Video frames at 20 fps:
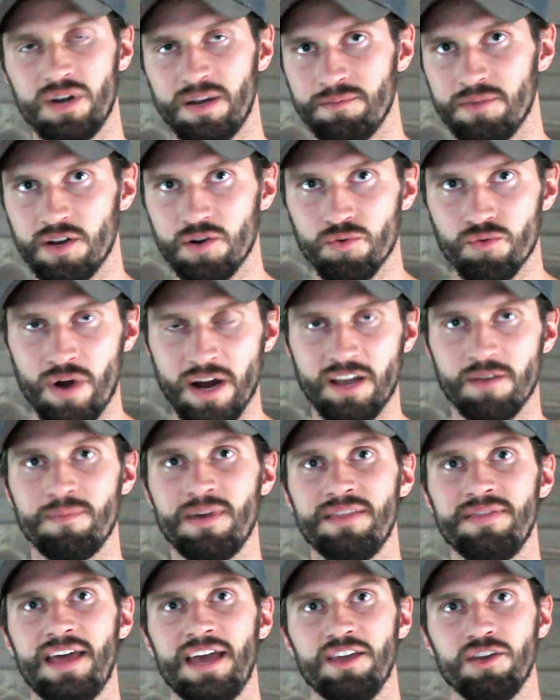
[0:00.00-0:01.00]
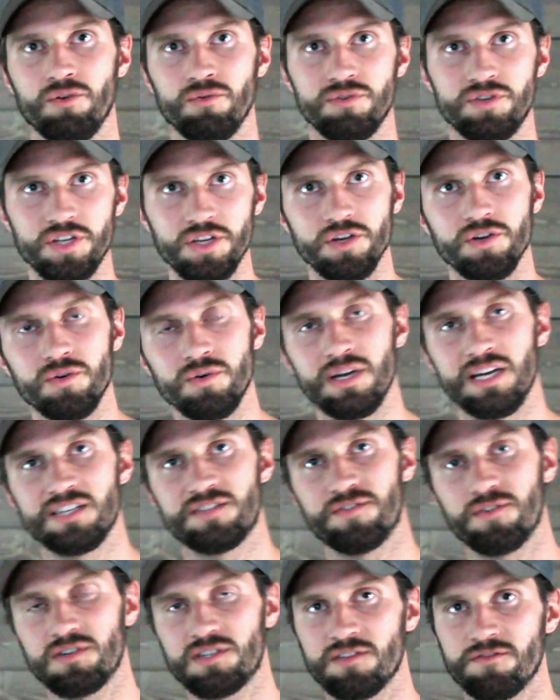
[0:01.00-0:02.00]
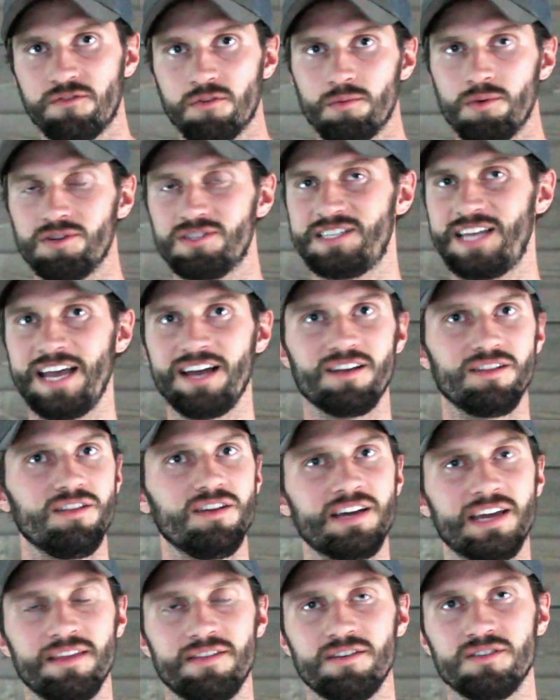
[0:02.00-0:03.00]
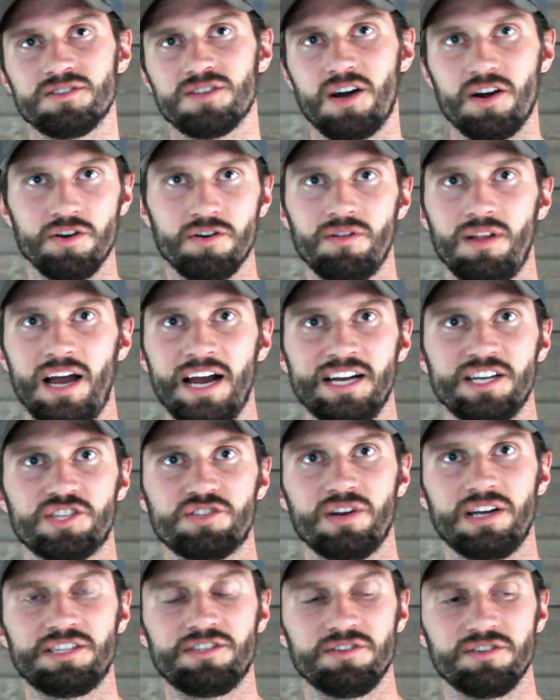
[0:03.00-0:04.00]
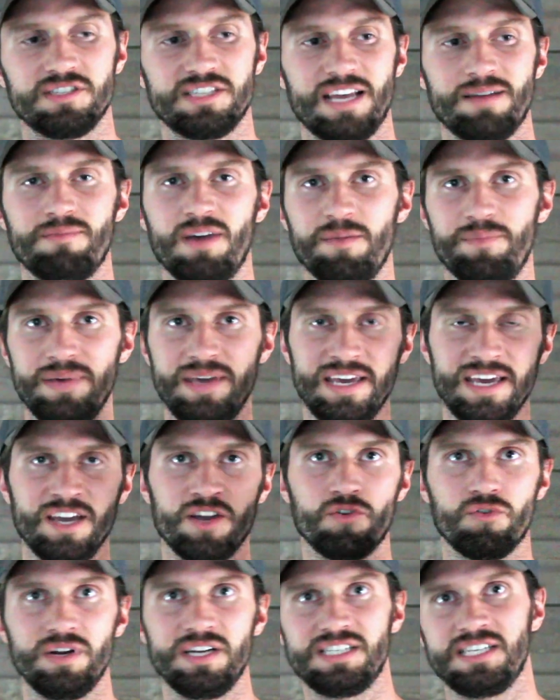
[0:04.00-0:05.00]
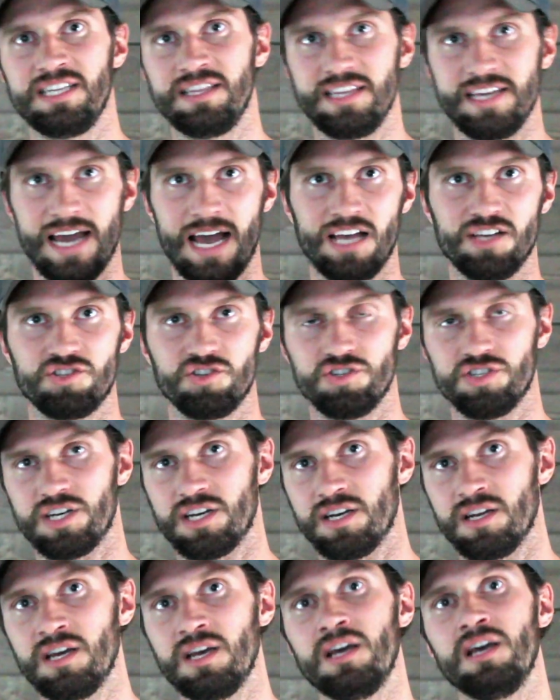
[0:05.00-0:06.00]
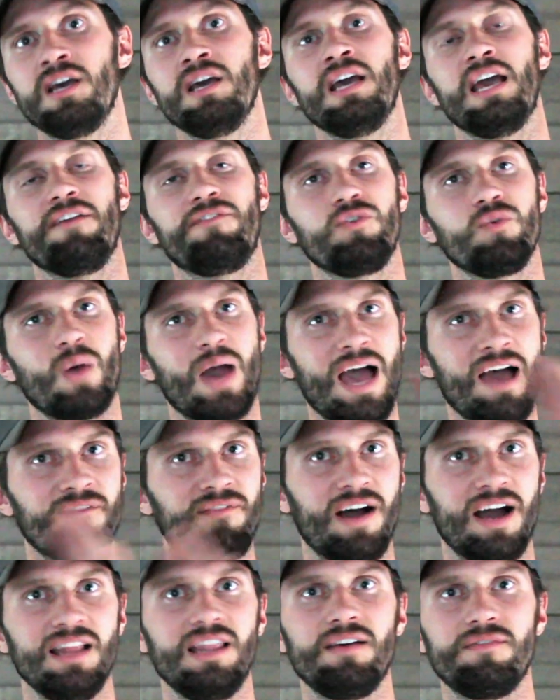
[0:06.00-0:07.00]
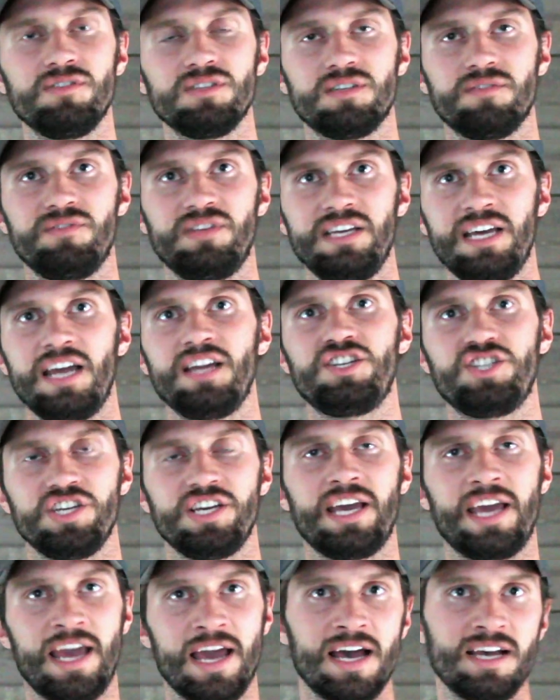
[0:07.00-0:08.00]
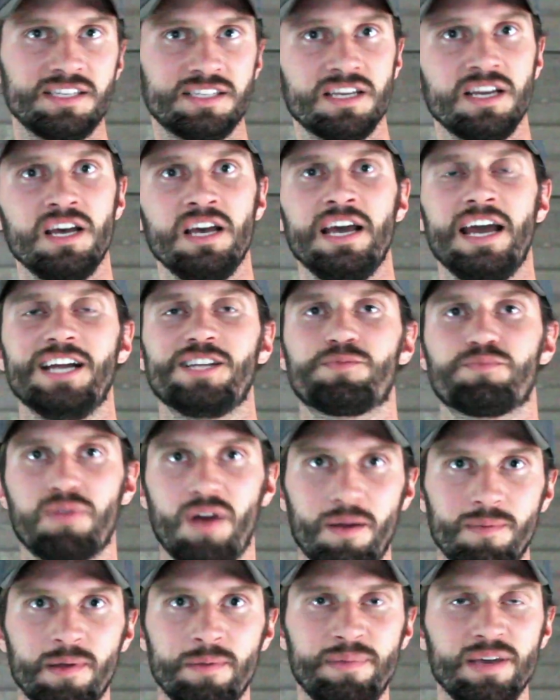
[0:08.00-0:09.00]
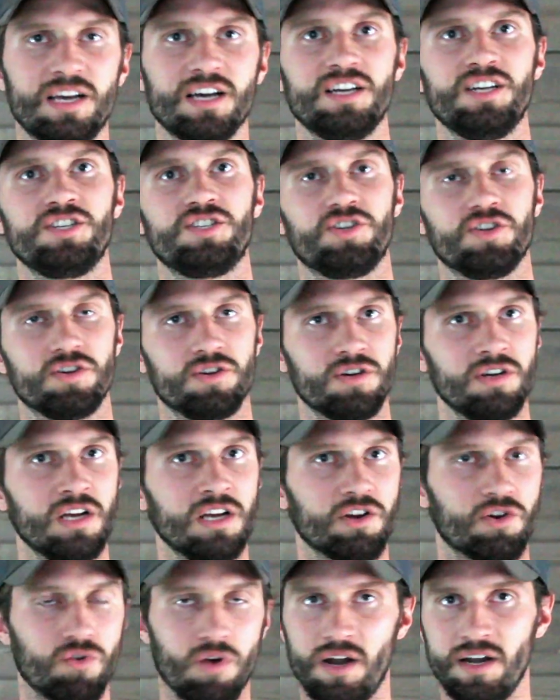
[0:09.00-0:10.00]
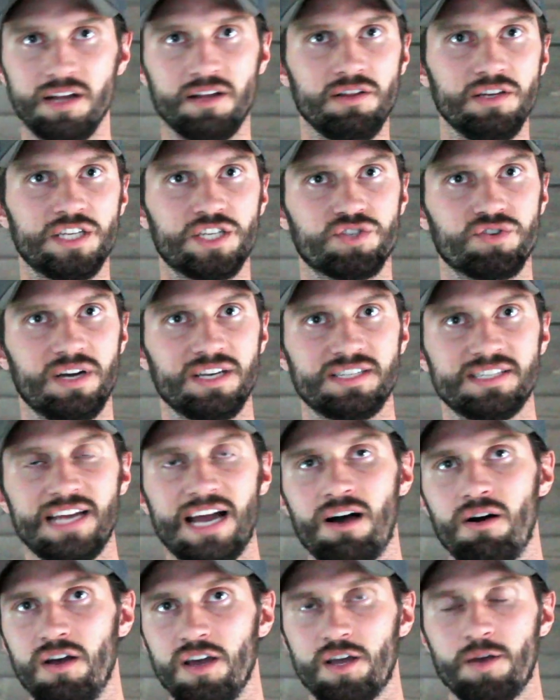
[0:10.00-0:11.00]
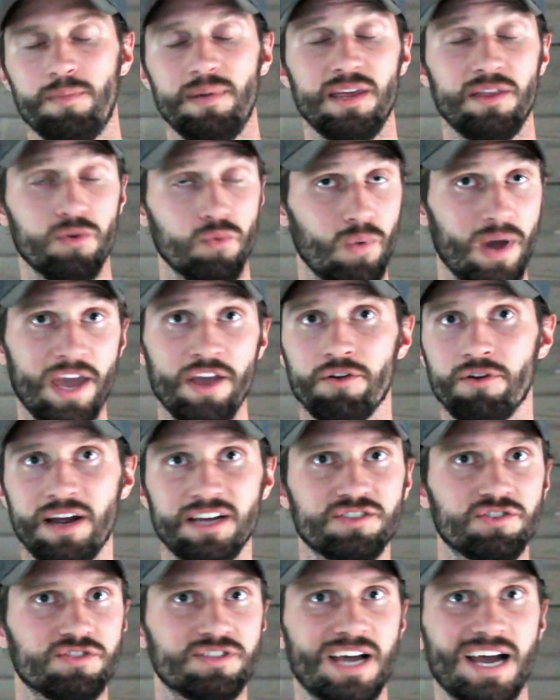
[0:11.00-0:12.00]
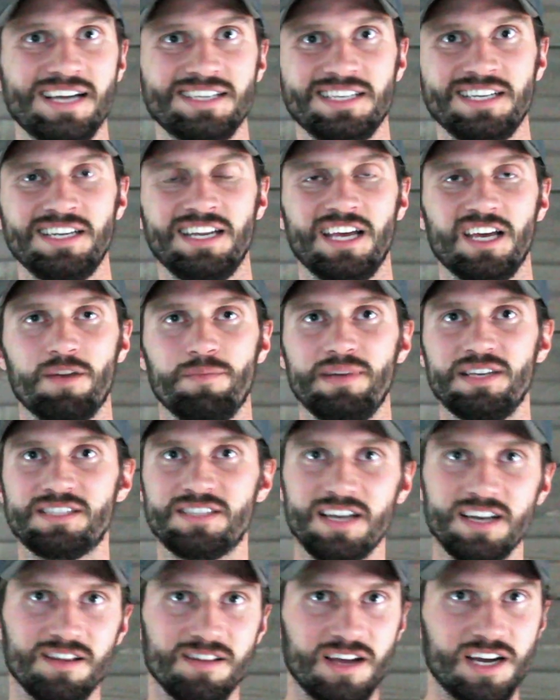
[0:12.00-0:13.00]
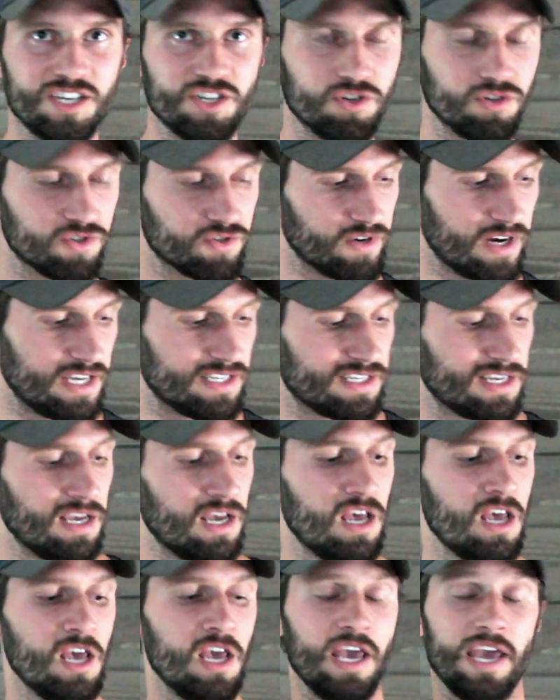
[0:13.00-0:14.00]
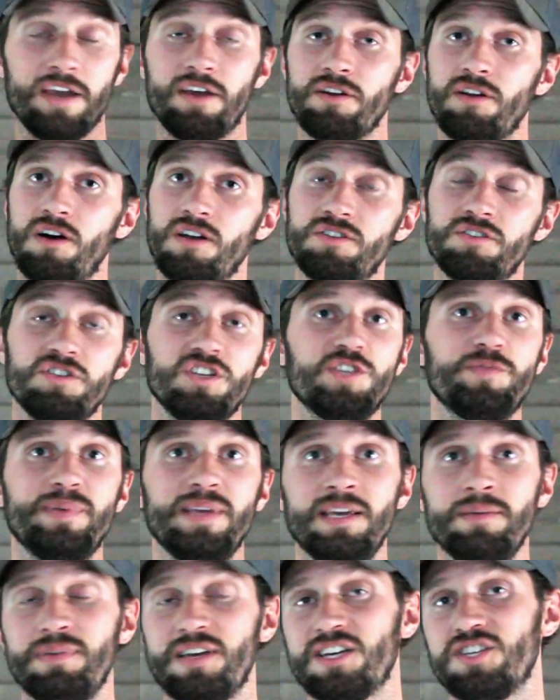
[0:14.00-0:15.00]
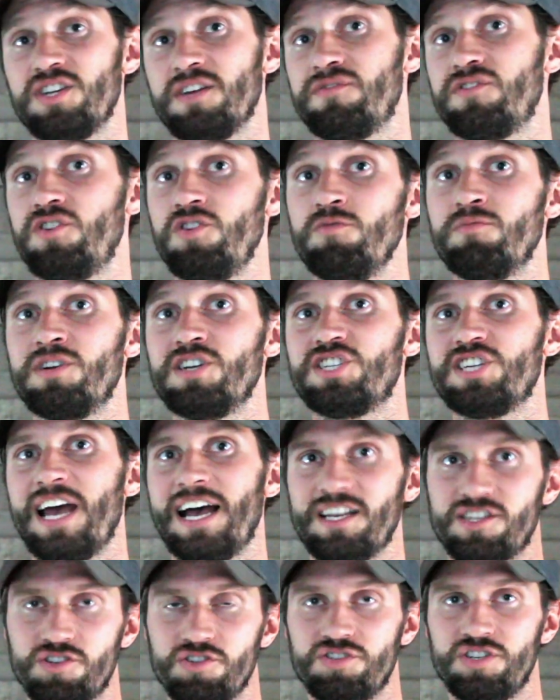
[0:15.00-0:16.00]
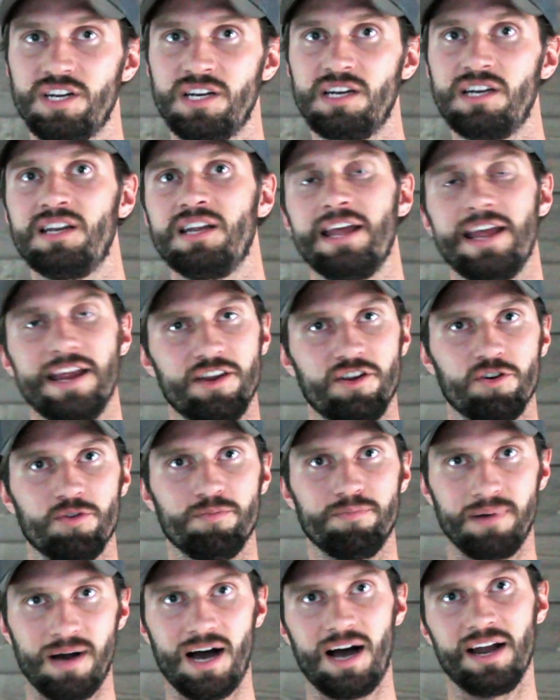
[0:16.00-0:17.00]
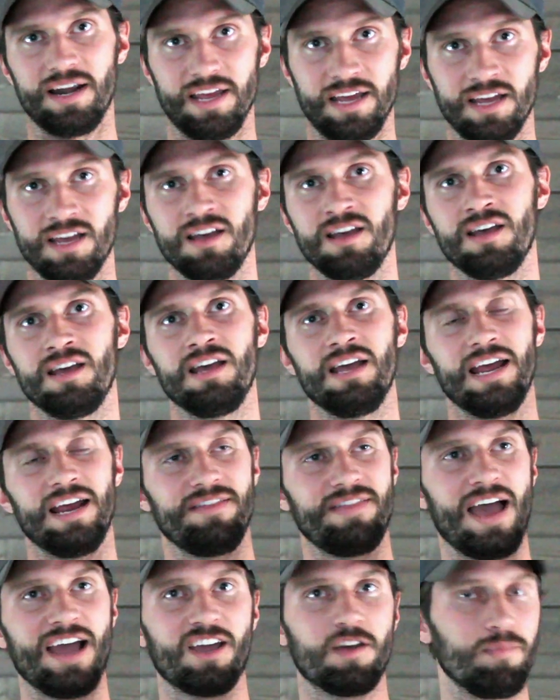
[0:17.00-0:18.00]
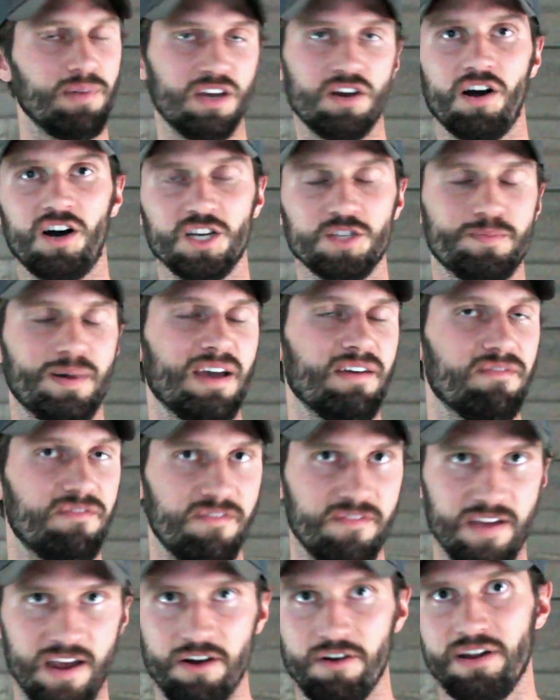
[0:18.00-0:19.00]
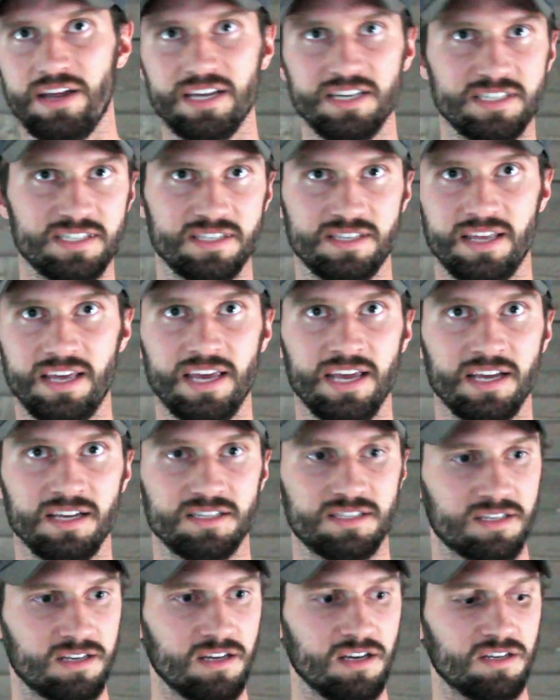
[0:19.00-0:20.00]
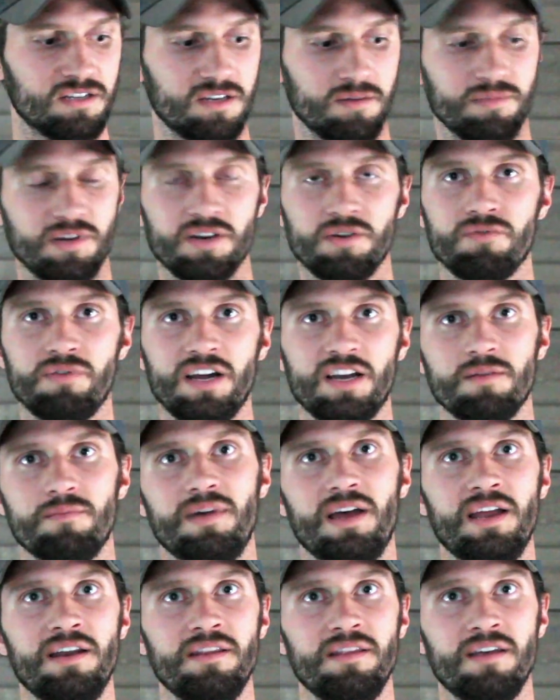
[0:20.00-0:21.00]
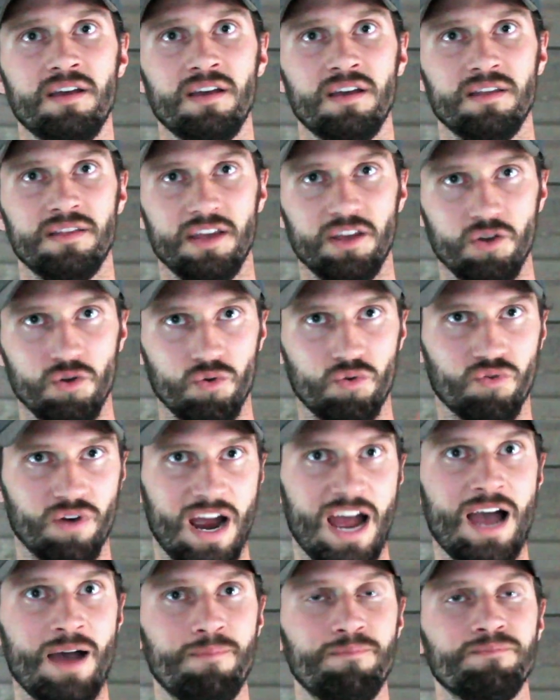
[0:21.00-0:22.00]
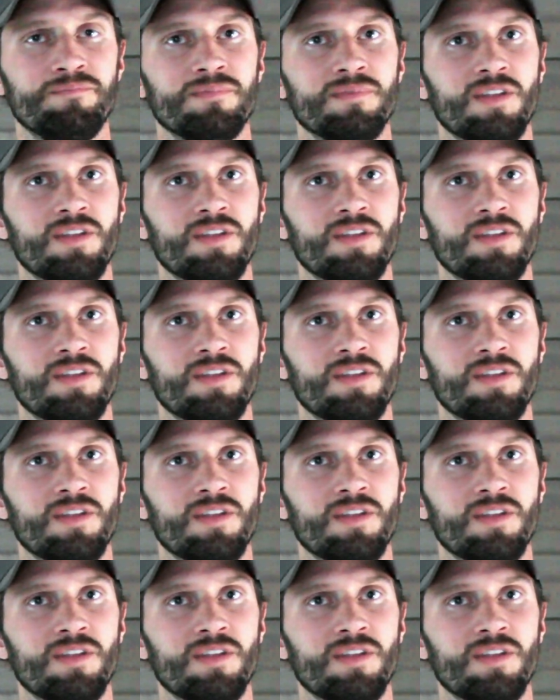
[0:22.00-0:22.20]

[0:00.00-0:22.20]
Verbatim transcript: I'm gonna recommend that you do is first and foremost, take a look at those underlying stressors that might be increasing the estrogen. If you have high levels of DHEAS, it's probably because you're chronically stressed out. It could be the way you're exercising, it could be psychological stress, it could also just be because you have too much estrogen in your body, and that could be caused by various things. So I'm gonna recommend that you grab